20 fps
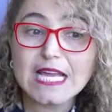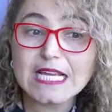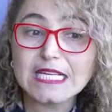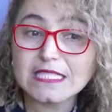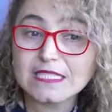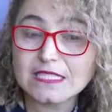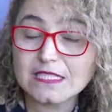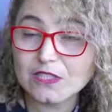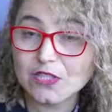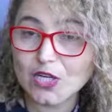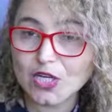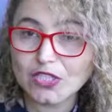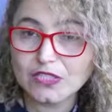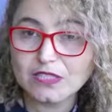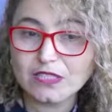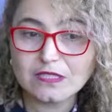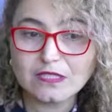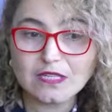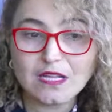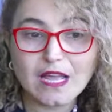Is the
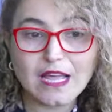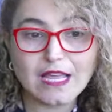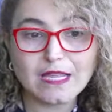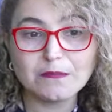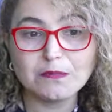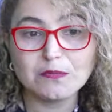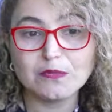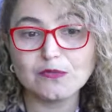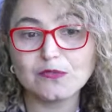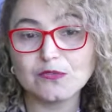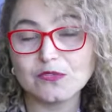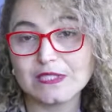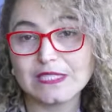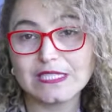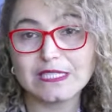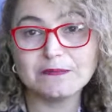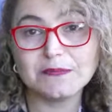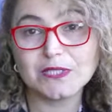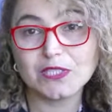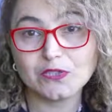doctor able to
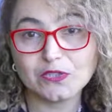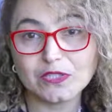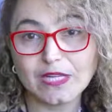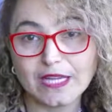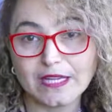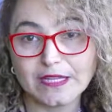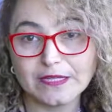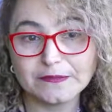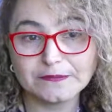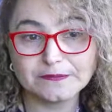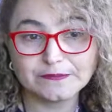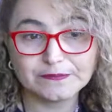see me today?